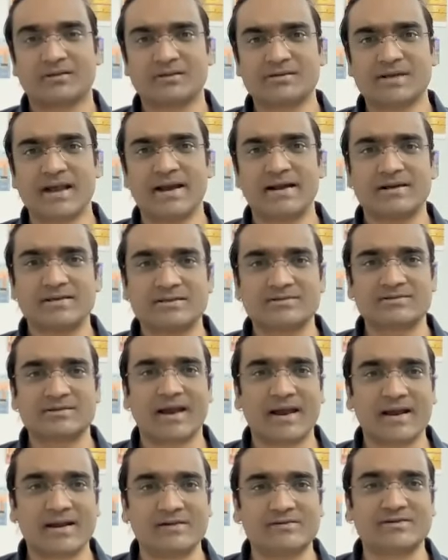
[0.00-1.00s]
A child is a
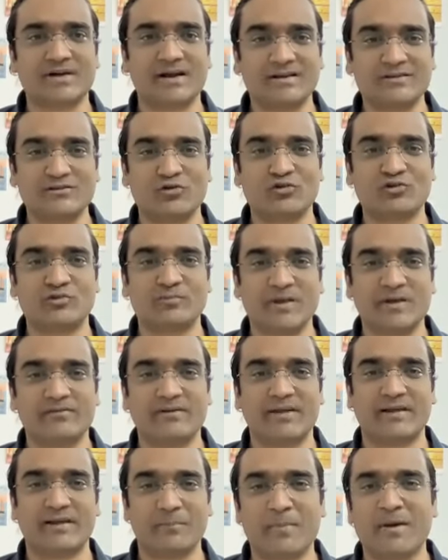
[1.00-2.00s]
child. Child is going to
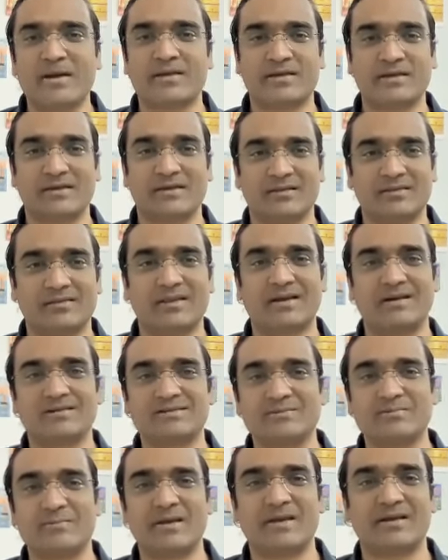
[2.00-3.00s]
behave like a monkey. That
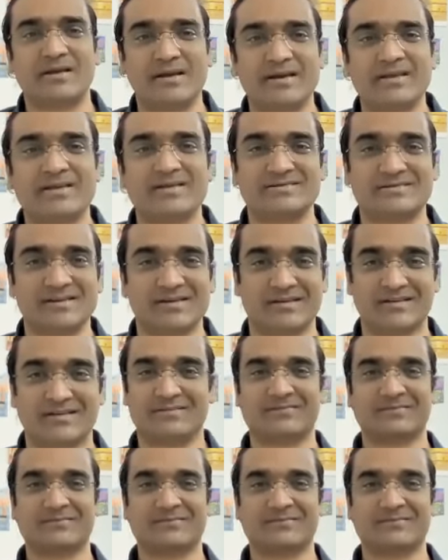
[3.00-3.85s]
doesn't make ADHD.